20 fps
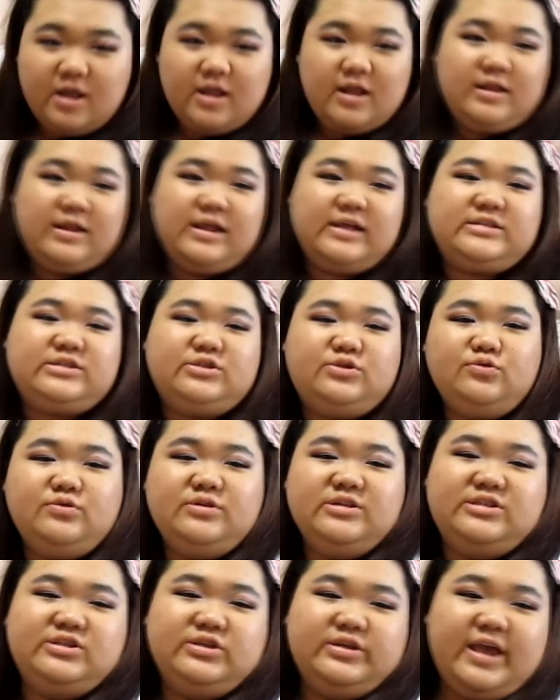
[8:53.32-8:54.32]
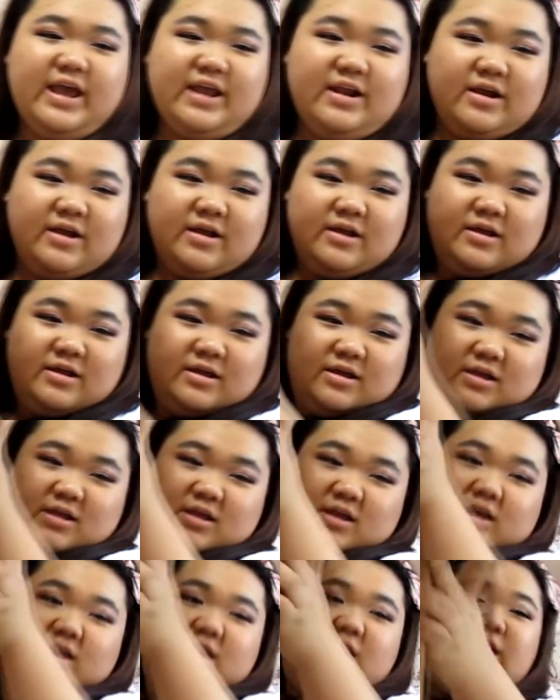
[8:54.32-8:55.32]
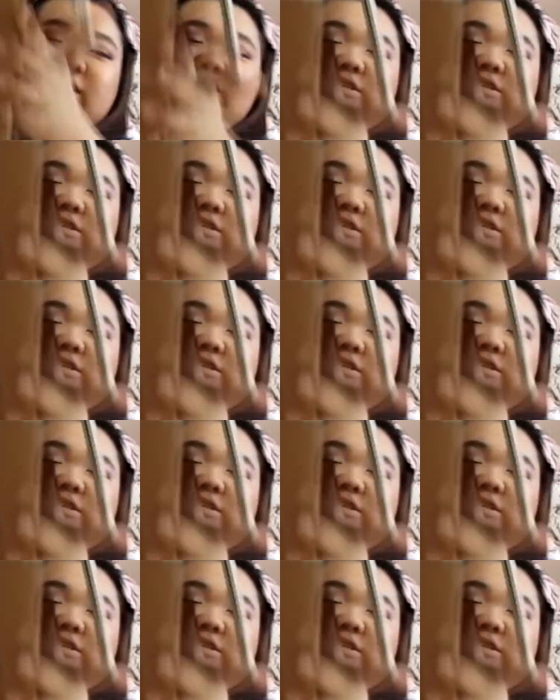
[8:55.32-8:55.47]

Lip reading: Let's do this together. It's